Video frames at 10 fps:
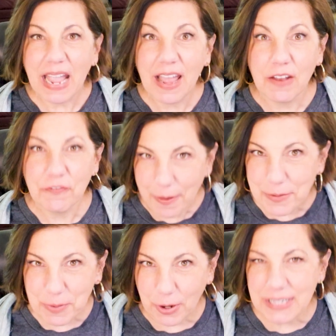And
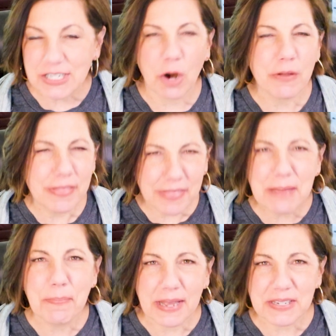farmers markets are the
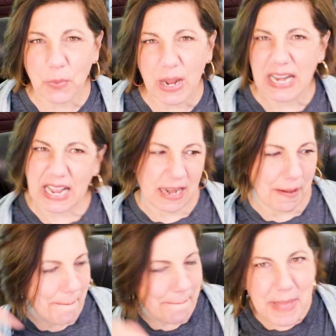best way to kind
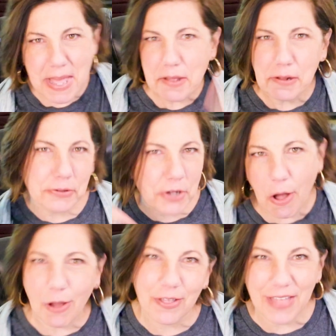of meld
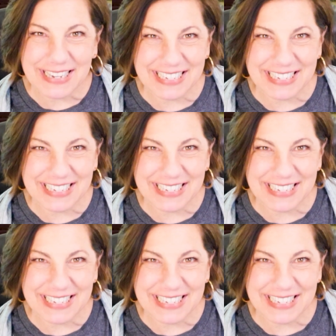all of that